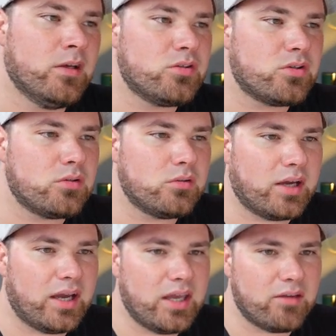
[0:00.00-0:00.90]
So
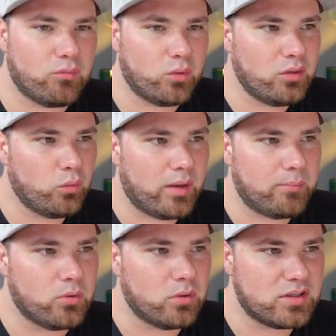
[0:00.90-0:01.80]
I have one
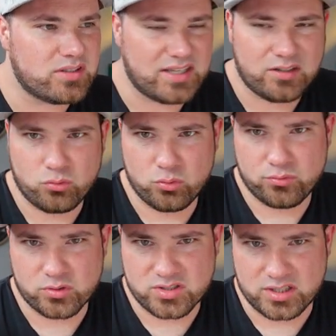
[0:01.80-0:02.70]
webhook set to
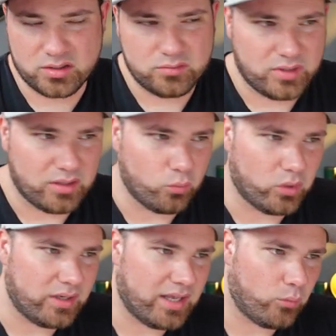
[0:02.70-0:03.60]
Vercel and
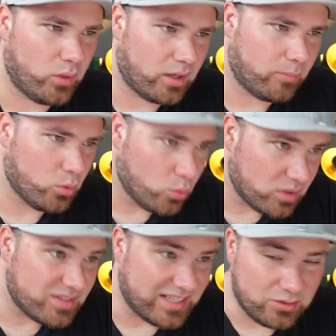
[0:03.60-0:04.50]
one
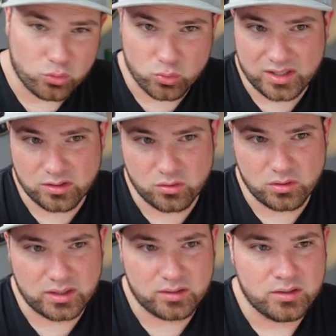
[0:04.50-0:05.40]
webhook set to
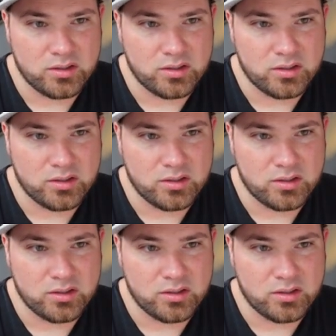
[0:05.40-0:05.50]
Algolia.